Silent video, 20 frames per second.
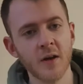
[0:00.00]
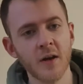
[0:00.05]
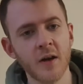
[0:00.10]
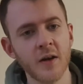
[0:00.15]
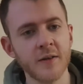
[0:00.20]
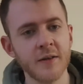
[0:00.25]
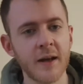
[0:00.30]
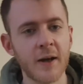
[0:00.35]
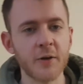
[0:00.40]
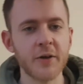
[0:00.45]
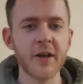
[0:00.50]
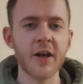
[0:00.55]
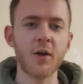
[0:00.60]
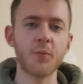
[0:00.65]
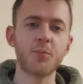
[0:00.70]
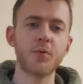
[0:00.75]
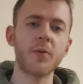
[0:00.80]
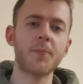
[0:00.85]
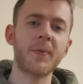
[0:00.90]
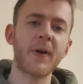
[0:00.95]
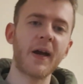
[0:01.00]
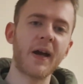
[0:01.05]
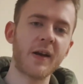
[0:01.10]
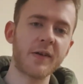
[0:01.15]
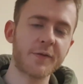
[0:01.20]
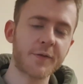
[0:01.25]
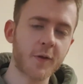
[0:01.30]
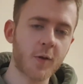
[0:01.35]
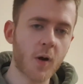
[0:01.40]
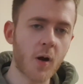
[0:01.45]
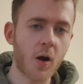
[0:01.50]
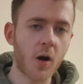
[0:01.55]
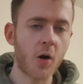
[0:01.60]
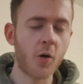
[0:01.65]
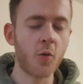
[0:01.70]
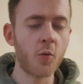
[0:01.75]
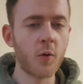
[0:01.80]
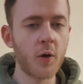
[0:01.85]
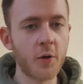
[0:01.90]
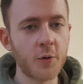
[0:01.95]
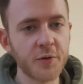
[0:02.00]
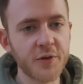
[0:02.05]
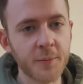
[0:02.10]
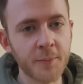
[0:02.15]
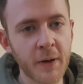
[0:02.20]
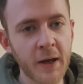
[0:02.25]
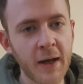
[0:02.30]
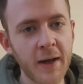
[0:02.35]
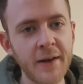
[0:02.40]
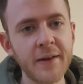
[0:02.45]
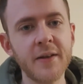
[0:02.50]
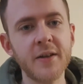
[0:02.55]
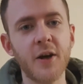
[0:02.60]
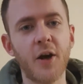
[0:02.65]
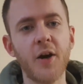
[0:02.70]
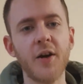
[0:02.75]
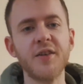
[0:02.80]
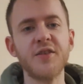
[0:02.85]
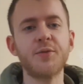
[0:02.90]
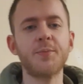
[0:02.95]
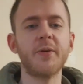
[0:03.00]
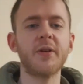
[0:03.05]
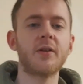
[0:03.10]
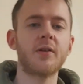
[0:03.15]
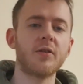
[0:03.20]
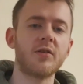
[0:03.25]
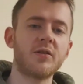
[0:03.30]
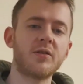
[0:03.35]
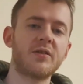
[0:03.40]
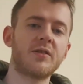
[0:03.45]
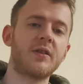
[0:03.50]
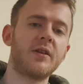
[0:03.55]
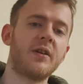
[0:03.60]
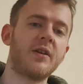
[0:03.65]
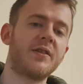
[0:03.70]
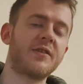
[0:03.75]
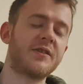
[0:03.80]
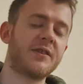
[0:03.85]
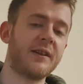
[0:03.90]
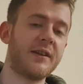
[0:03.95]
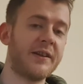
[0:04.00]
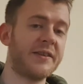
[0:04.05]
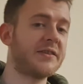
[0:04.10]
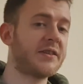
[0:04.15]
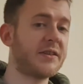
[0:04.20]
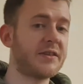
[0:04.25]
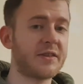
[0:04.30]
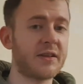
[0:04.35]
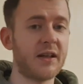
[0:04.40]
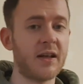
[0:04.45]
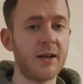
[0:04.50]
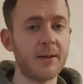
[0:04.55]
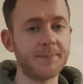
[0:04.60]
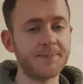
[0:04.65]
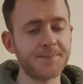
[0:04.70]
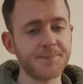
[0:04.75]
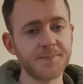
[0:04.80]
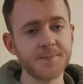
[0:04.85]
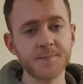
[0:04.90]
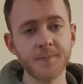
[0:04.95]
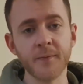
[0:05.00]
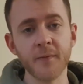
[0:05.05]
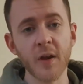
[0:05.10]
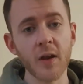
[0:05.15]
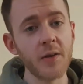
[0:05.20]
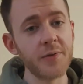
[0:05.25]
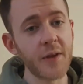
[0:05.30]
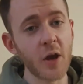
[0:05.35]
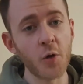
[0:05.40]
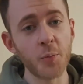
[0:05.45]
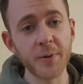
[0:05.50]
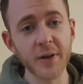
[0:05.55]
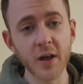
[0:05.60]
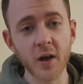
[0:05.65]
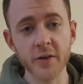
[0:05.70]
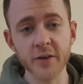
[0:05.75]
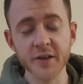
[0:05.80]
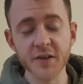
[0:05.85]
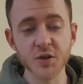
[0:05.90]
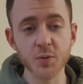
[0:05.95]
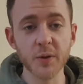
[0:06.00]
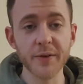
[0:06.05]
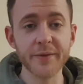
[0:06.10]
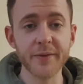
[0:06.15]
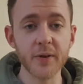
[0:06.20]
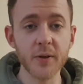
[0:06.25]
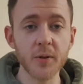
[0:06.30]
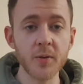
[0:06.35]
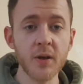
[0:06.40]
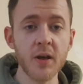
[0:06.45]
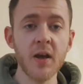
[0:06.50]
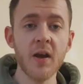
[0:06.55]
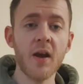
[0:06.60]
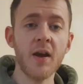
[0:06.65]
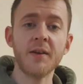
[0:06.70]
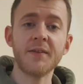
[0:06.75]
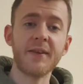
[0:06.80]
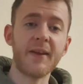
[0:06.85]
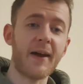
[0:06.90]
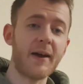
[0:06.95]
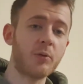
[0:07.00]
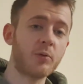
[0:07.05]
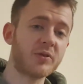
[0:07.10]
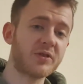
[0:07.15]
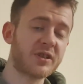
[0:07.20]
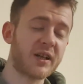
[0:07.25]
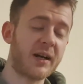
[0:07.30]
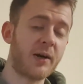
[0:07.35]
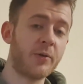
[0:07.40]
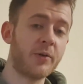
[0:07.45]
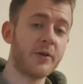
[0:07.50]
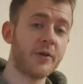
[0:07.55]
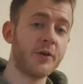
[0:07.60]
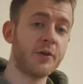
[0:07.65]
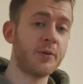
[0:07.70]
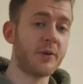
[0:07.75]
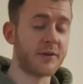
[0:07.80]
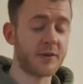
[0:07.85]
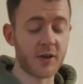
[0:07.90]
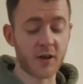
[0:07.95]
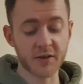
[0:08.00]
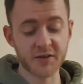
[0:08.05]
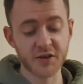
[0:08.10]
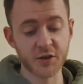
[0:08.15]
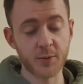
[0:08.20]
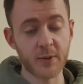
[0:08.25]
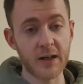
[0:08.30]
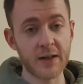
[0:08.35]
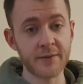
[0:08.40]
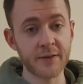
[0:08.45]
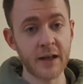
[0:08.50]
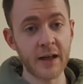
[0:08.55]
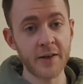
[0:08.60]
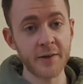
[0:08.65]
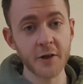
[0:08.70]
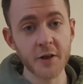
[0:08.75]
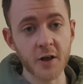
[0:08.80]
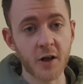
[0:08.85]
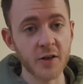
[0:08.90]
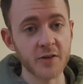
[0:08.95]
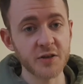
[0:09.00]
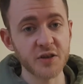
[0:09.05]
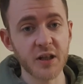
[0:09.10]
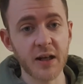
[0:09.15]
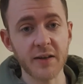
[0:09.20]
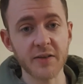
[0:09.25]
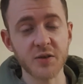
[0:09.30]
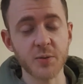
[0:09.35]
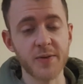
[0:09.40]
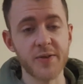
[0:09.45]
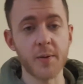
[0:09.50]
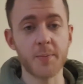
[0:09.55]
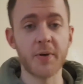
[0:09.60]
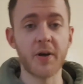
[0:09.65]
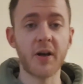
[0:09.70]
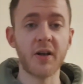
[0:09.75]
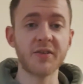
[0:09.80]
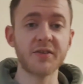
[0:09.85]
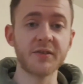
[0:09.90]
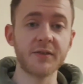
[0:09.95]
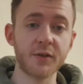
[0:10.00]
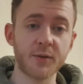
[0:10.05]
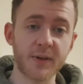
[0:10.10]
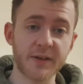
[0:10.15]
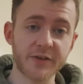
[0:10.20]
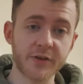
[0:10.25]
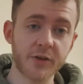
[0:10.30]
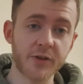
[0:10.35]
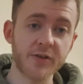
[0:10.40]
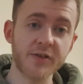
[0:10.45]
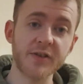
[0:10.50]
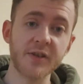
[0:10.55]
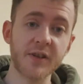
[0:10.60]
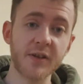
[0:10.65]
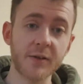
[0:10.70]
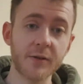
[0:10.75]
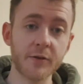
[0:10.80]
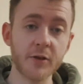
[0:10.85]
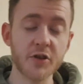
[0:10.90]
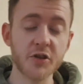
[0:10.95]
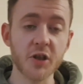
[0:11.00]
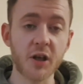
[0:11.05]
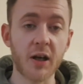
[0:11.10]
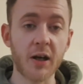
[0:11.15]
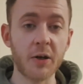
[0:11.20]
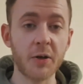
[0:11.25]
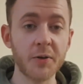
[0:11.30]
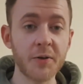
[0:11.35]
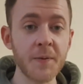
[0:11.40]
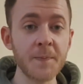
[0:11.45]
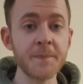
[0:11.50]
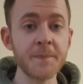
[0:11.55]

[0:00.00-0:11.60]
Now, get prepared for a whole world of pain, guys, because the solicitor, they'll be honest with you. They will tell you not to have any contact with the person who has custody of your child,